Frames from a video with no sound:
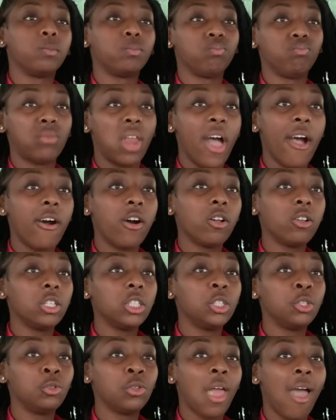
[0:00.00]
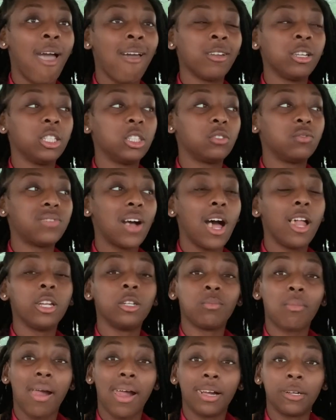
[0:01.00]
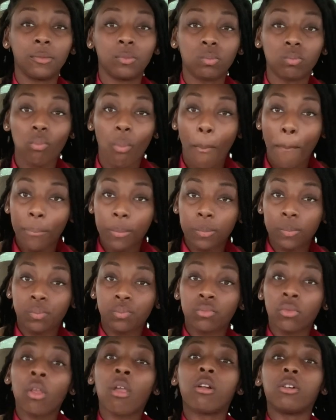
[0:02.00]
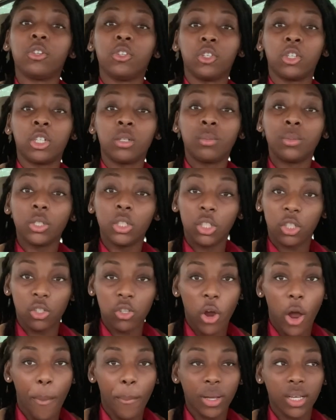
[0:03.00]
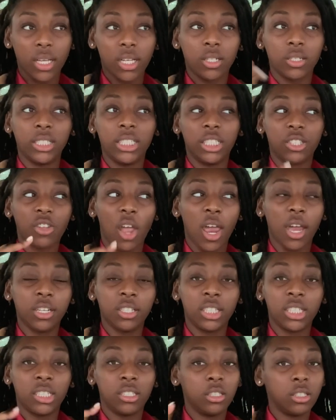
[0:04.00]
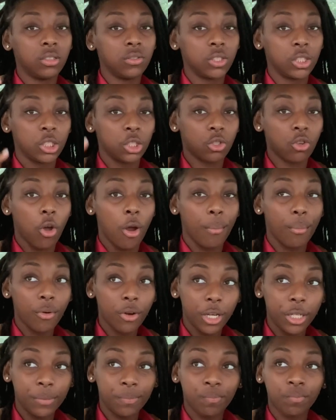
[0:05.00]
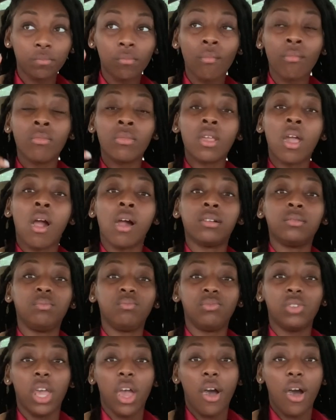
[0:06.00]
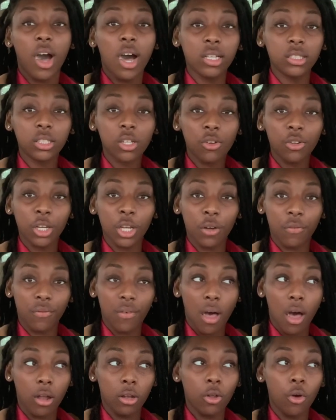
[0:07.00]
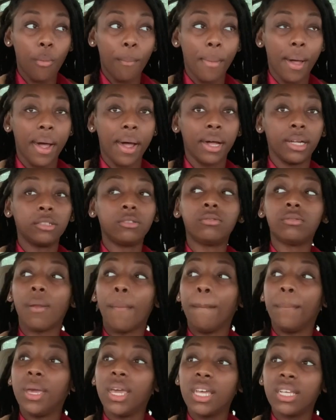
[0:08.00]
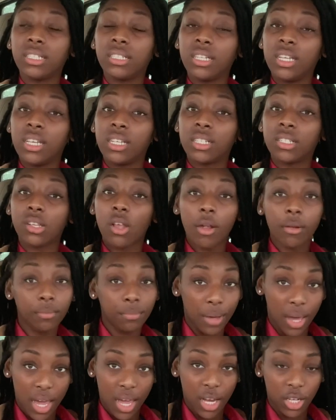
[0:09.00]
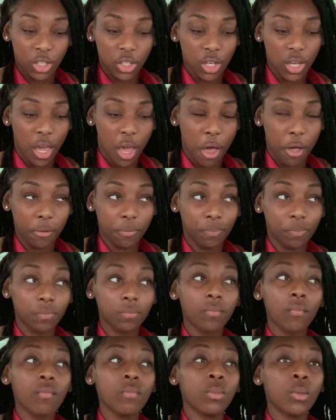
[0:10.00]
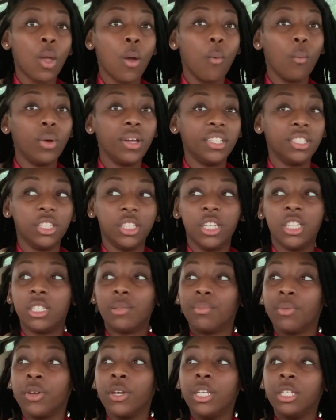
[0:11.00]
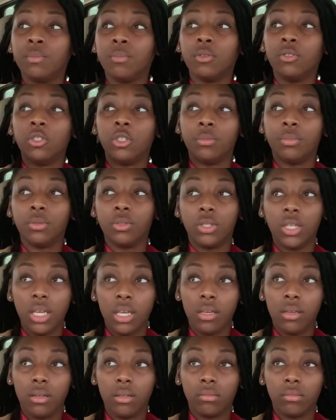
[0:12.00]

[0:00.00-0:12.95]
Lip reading: not only do y'all need to follow my normal Instagram account at thinking.of_Bree, y'all also need to follow my business page account, which is Bree's Bougie Boutique.